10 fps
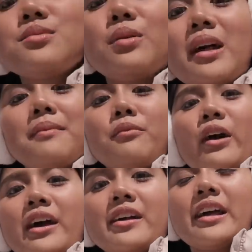what I'm
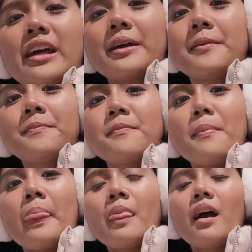wearing.
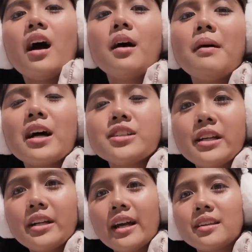Um,
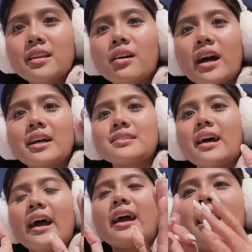actually, right now, guys,
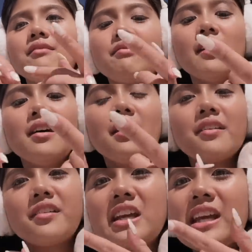I have
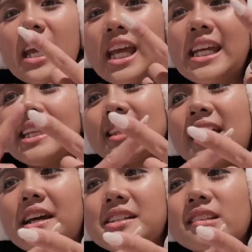three heat
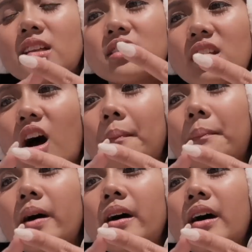techs na top
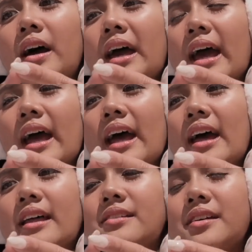
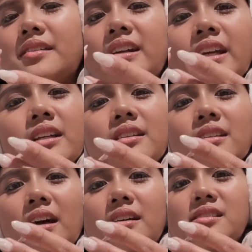and three heat
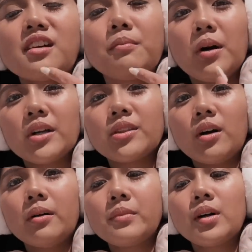techs na
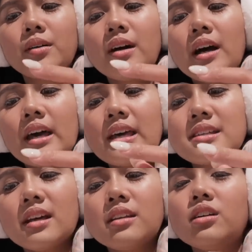bottom. Yung
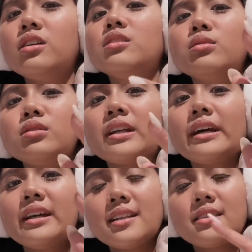isa doon, ultra
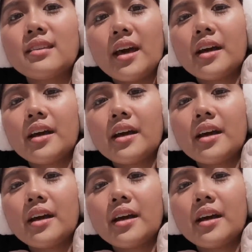heat tech.